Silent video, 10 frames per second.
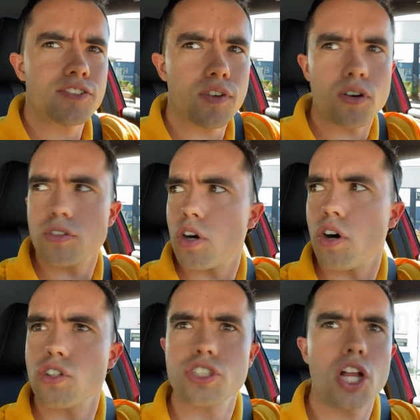phone
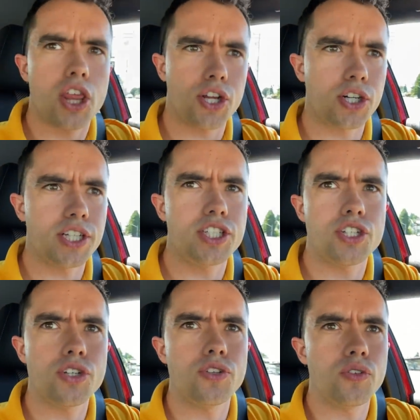calls,
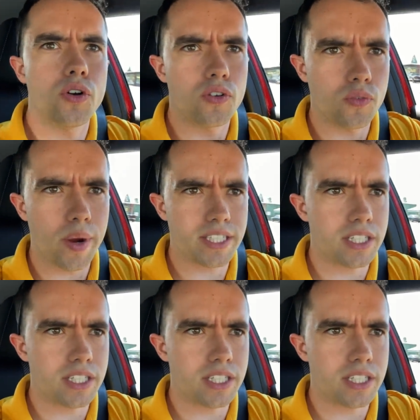32 voice